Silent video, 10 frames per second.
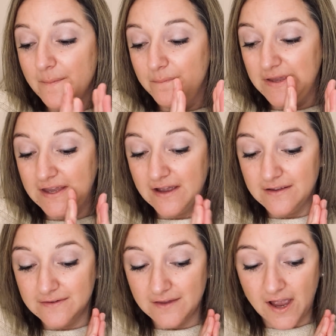
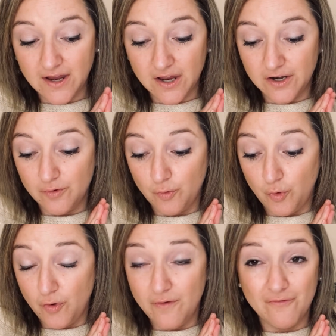Because I got a
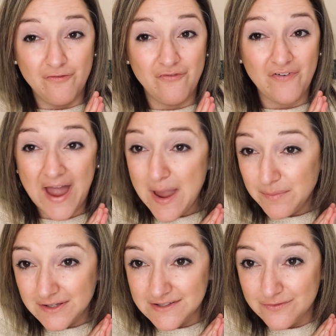
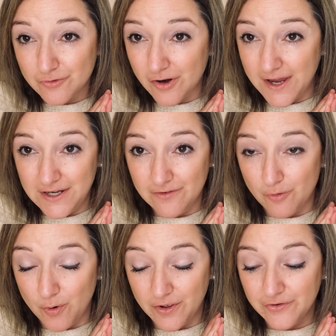fabulous variety of
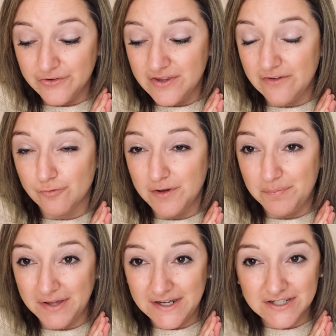oils. They've
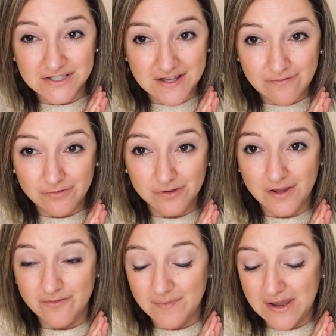replenished several
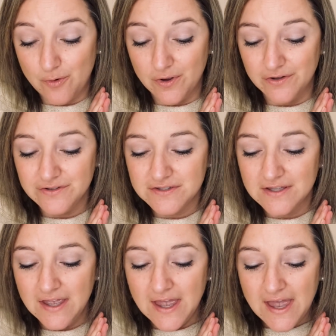of my oils.
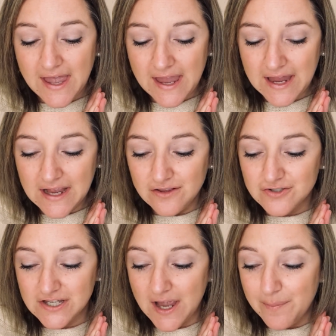And
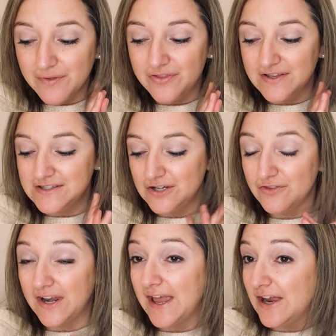there's a couple things here
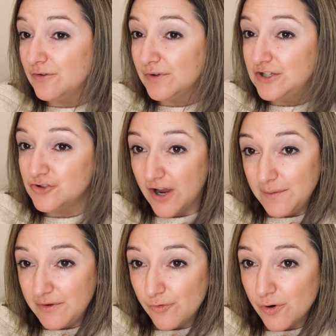that I hadn't really tried
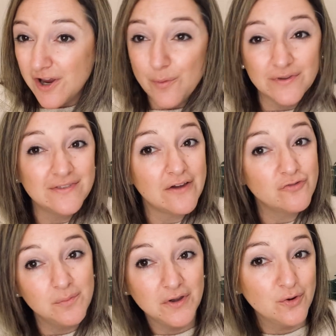before. I wasn't that
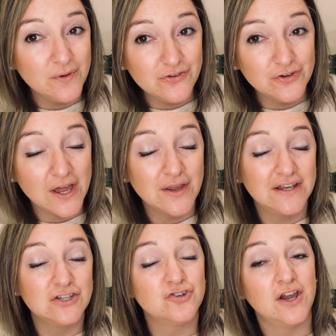familiar with. So now I
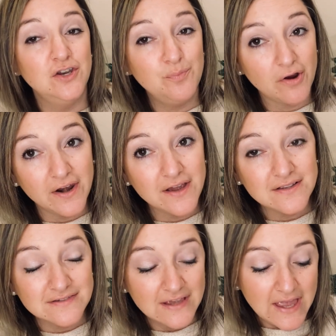get to try new products.